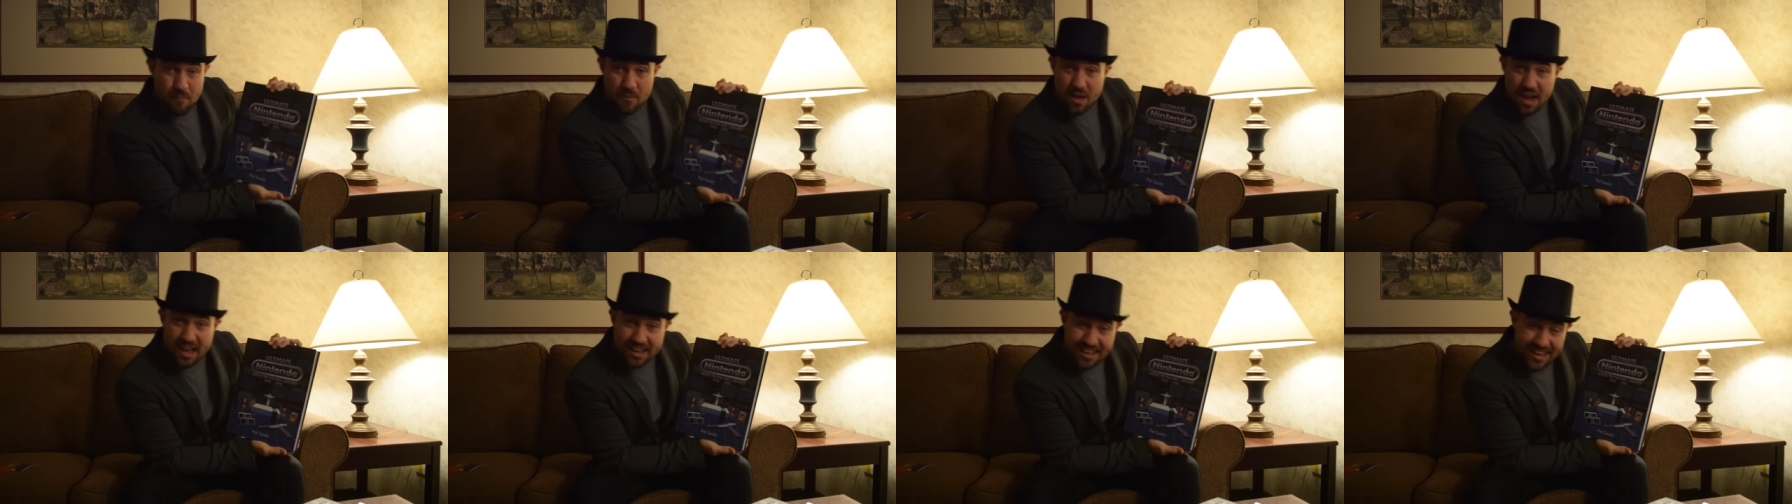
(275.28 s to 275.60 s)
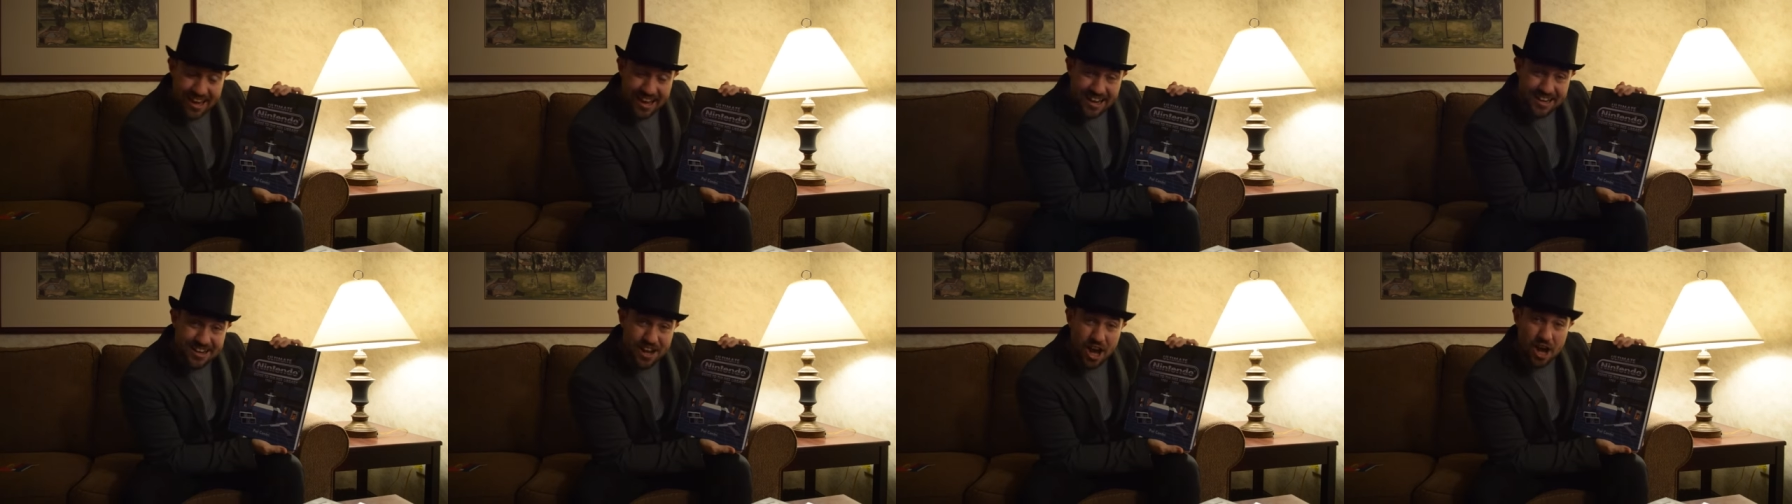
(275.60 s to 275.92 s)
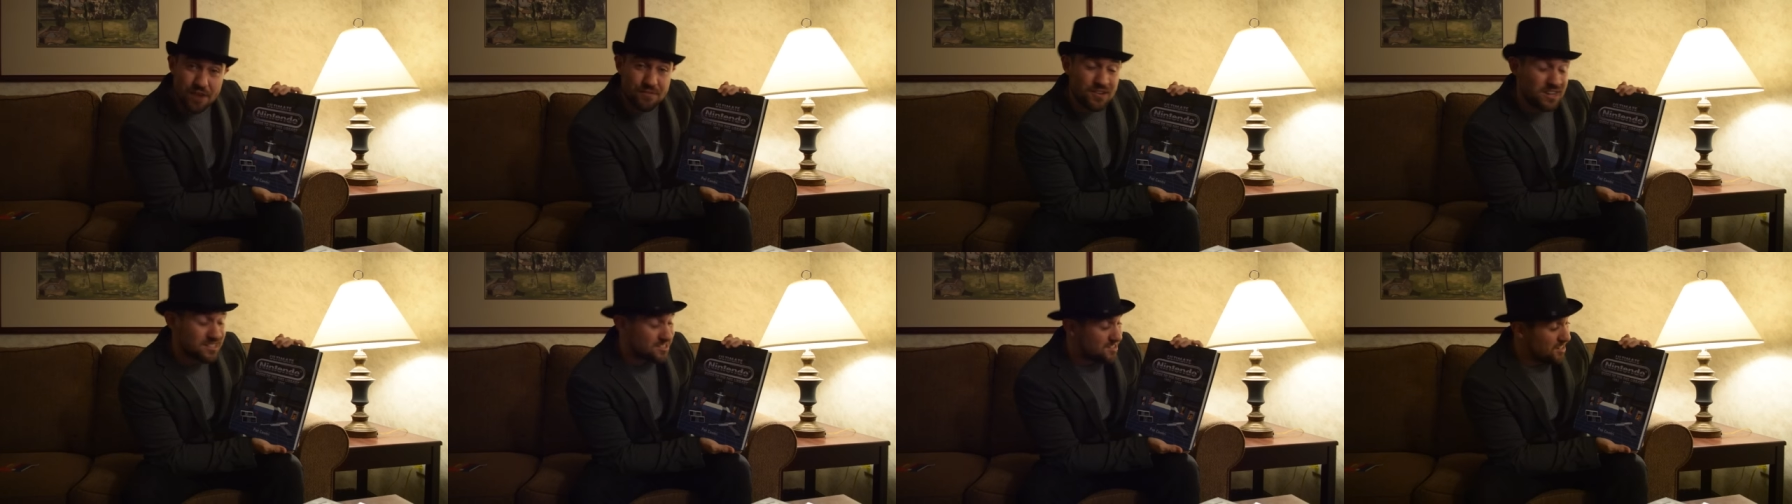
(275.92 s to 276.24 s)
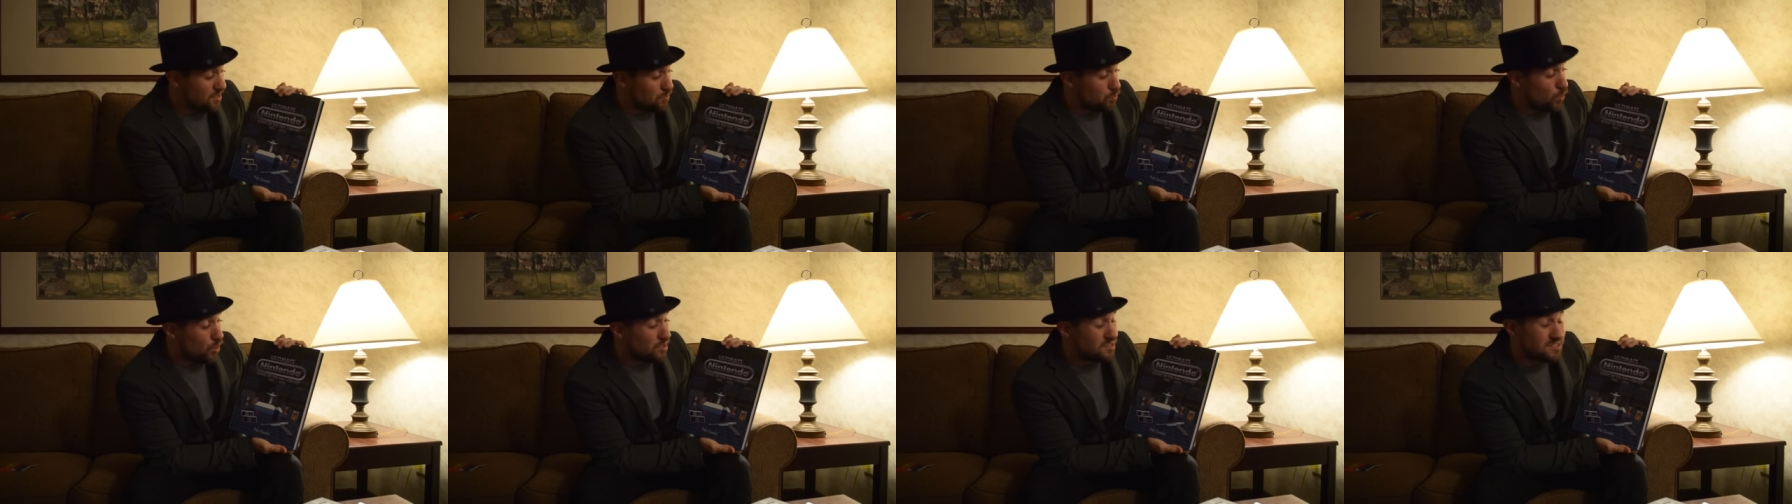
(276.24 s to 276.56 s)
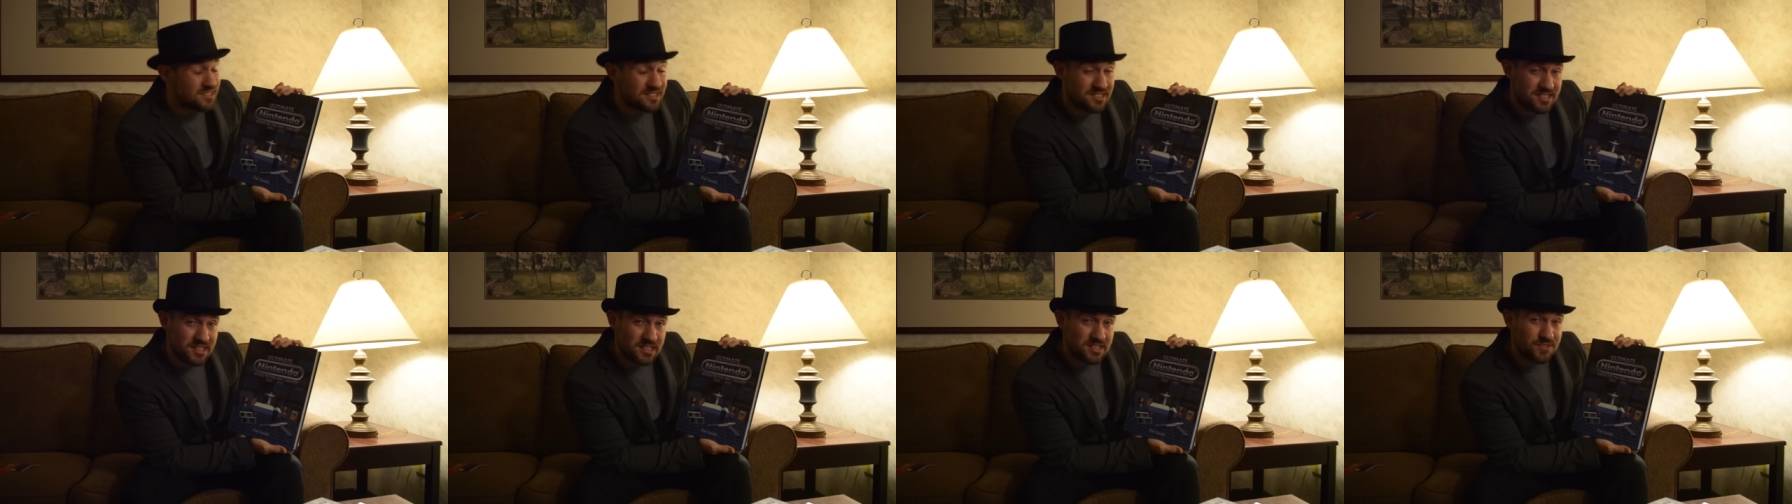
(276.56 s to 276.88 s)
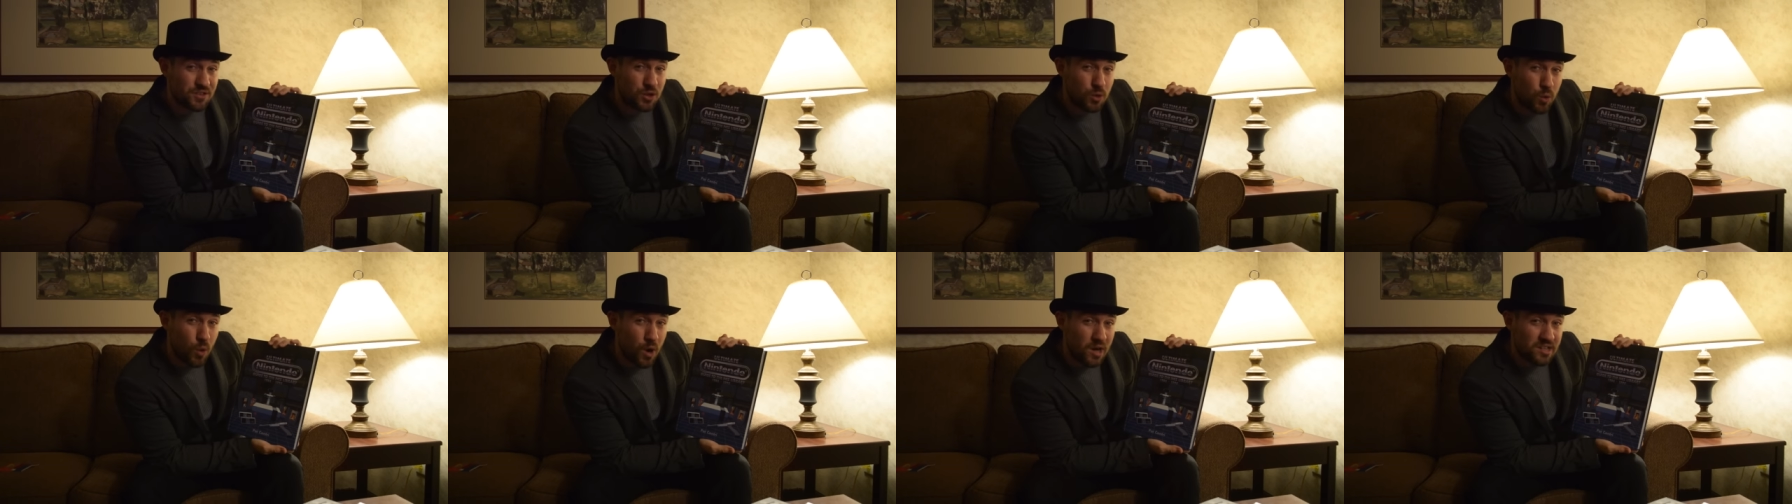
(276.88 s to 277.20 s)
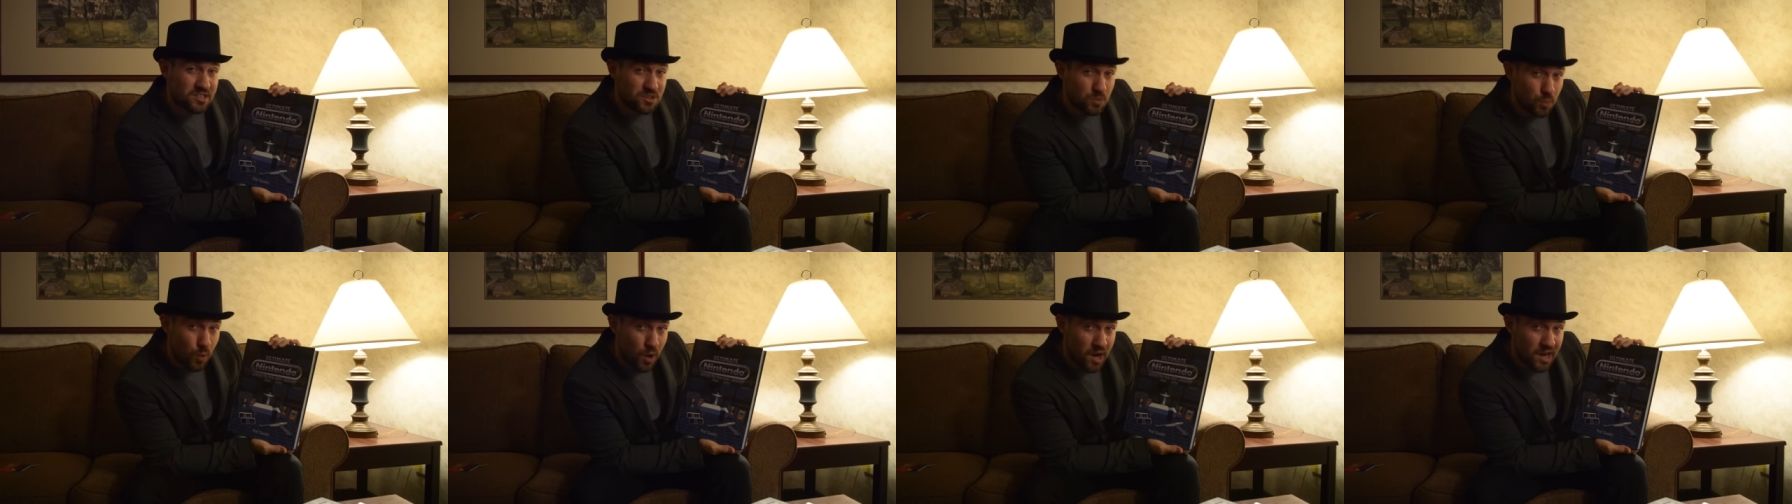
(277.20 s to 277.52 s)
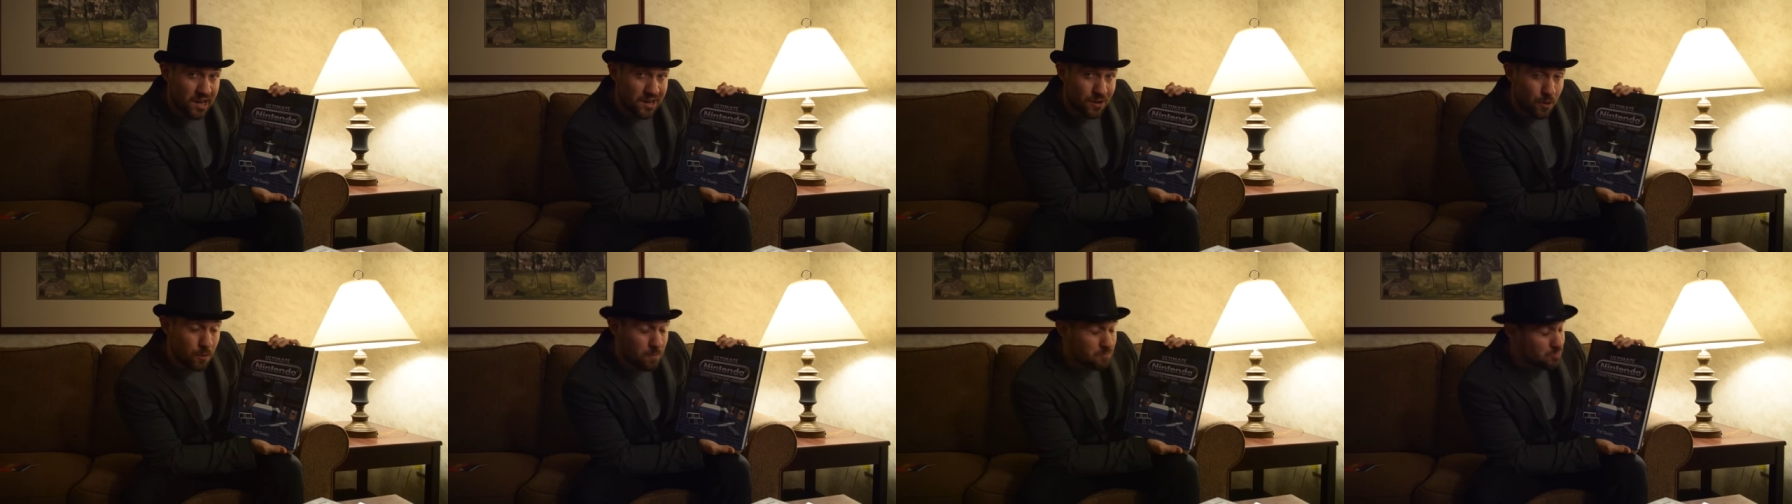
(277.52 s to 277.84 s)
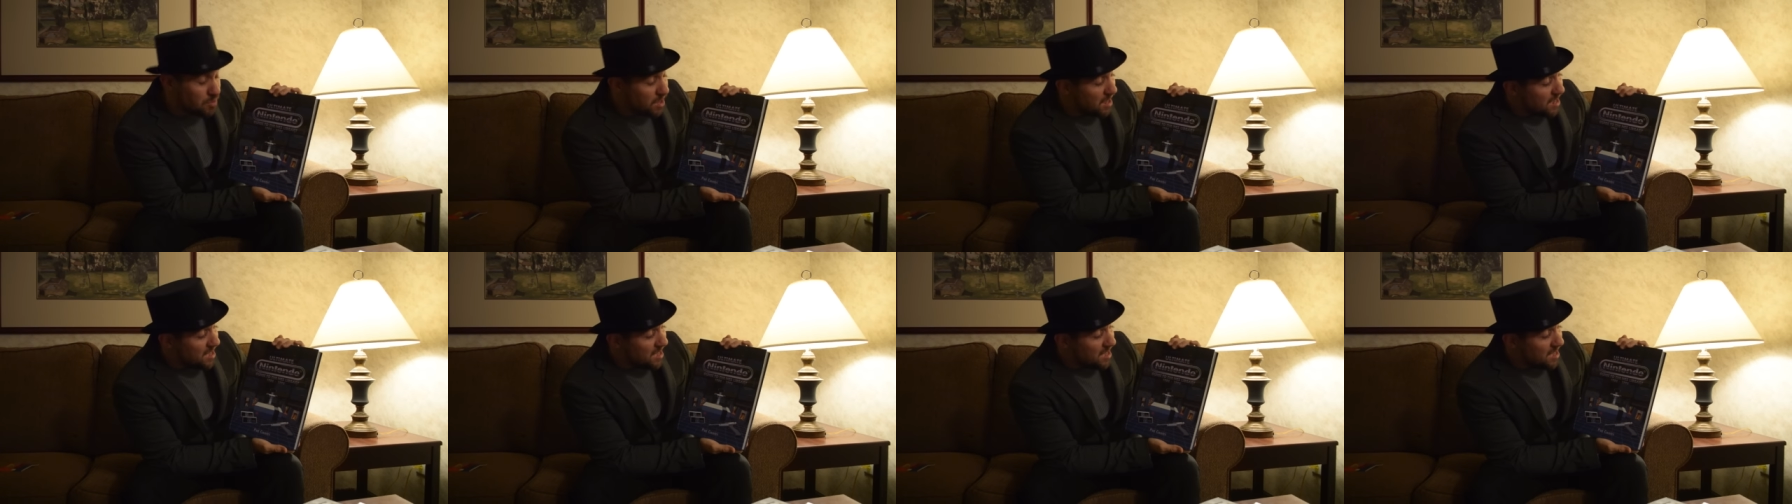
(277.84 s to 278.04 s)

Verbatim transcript: Again, I've actually wanted this for quite a while.